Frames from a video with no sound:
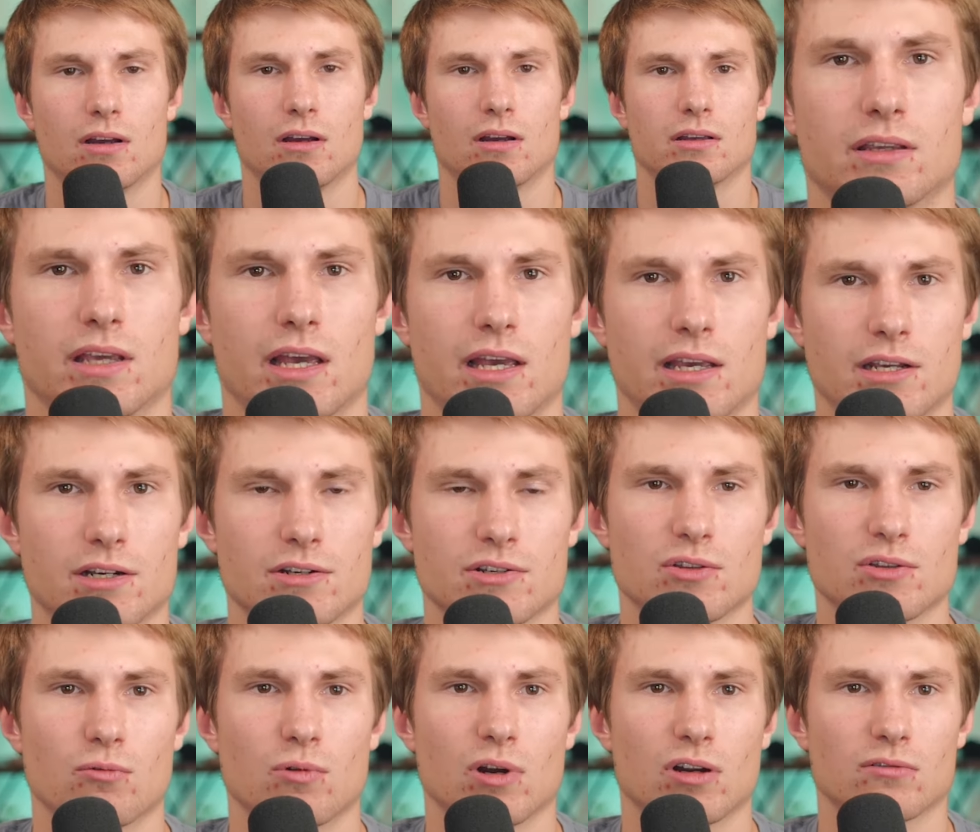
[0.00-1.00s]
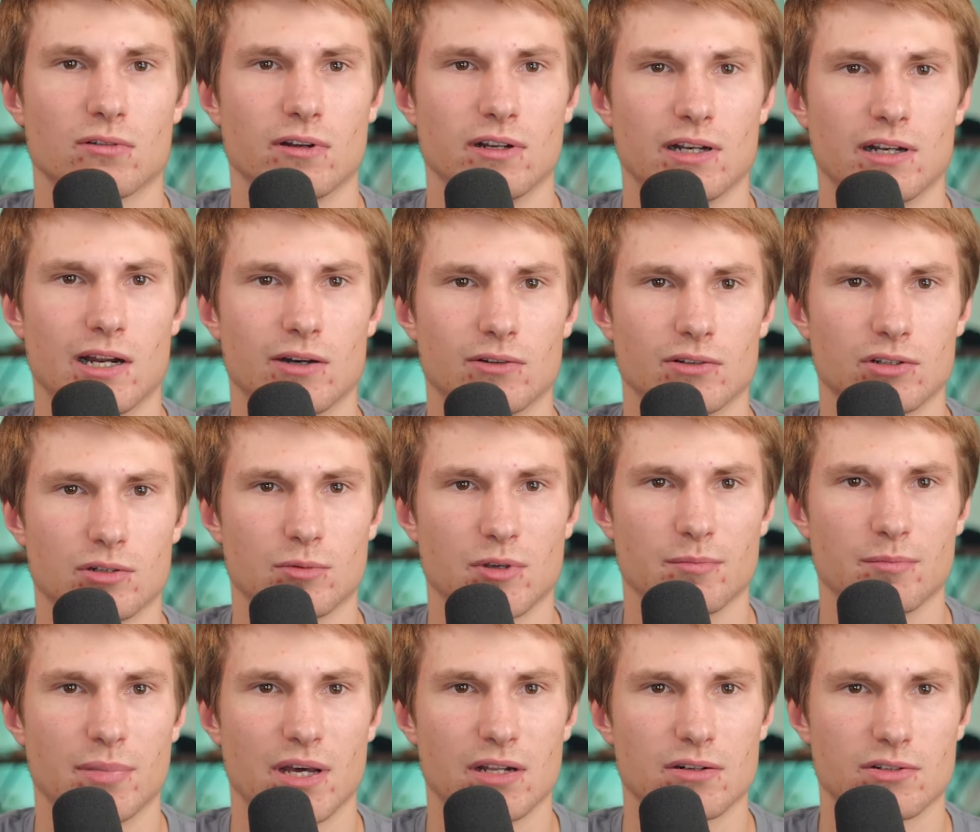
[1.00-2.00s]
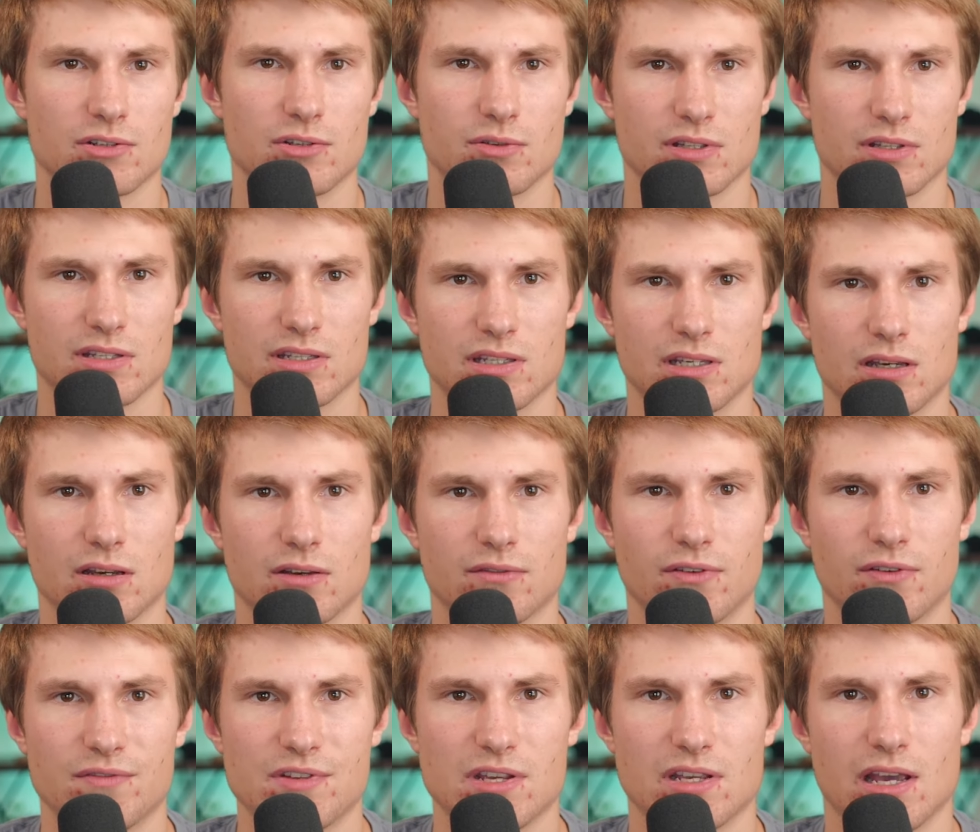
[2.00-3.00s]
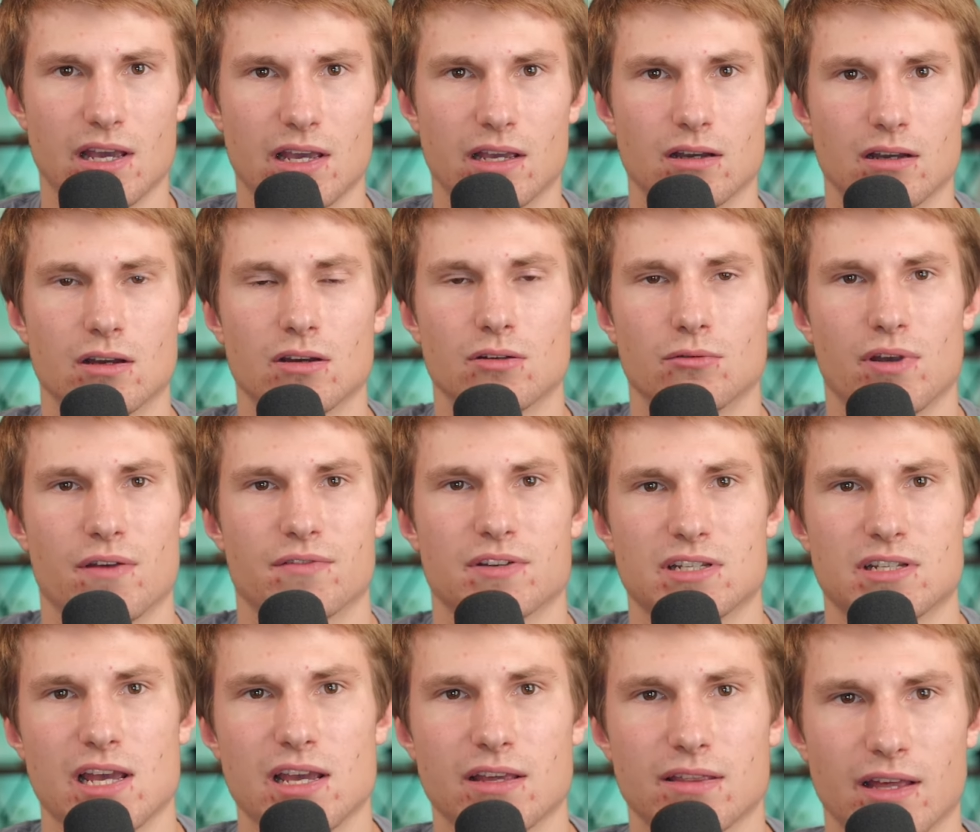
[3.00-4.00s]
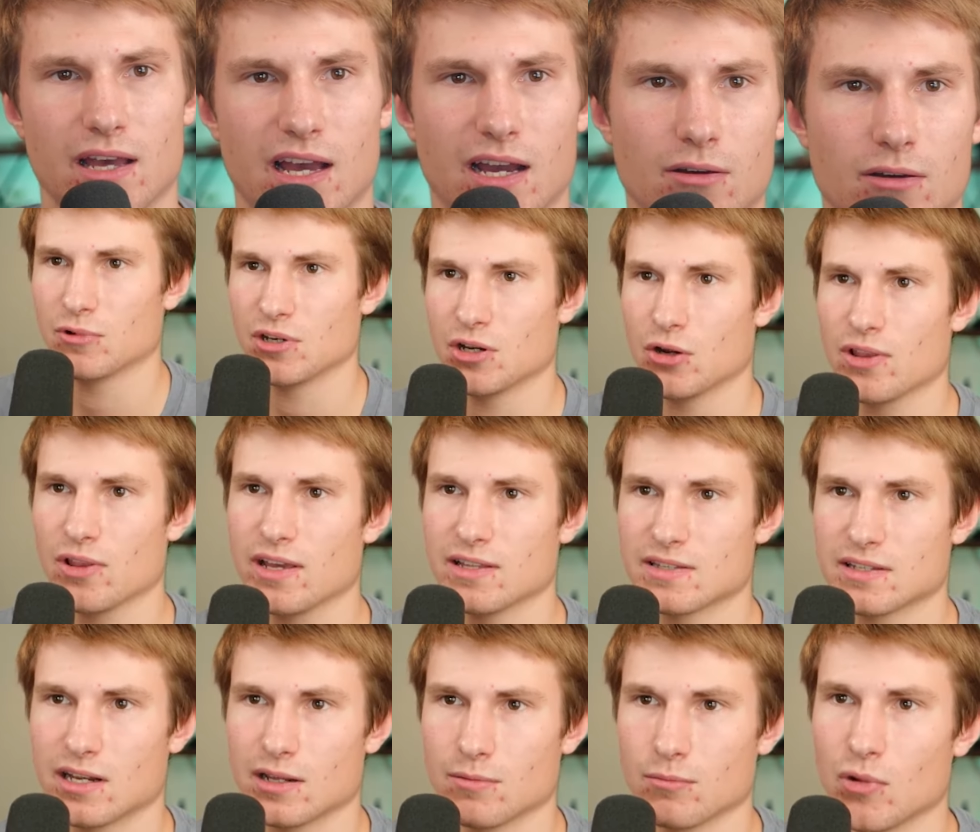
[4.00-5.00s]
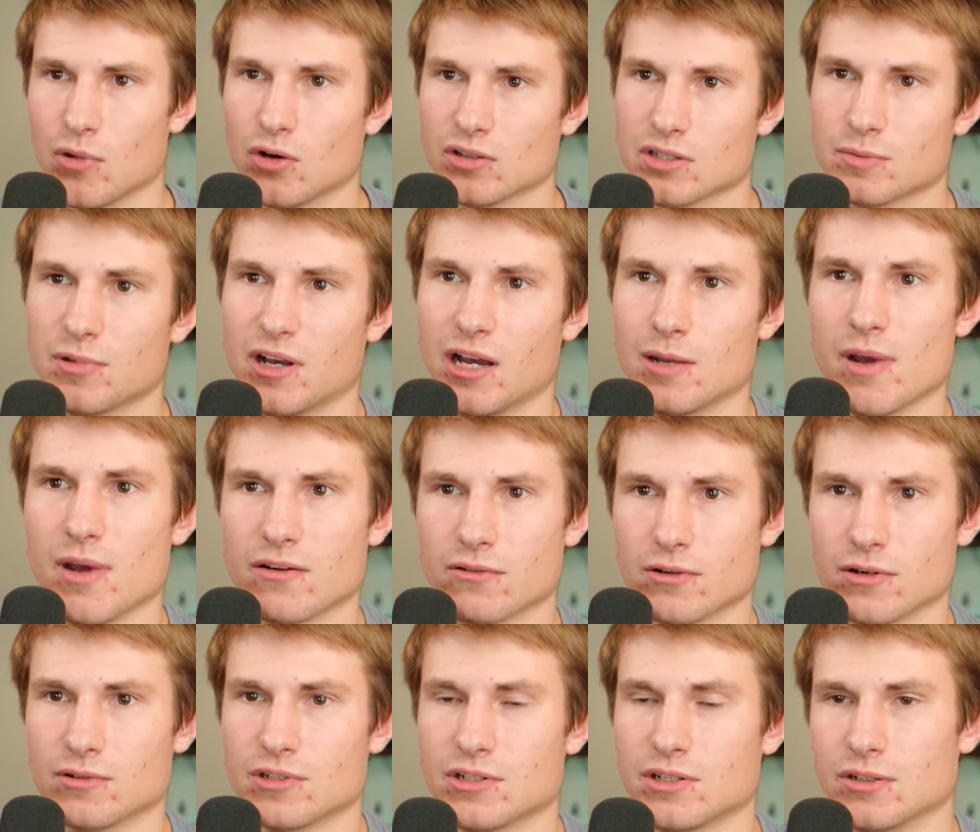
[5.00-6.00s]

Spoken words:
Okay, here's the work written out a little bit better so you can see it. 58. We have to take that. We know that it's getting multiplied by root 2.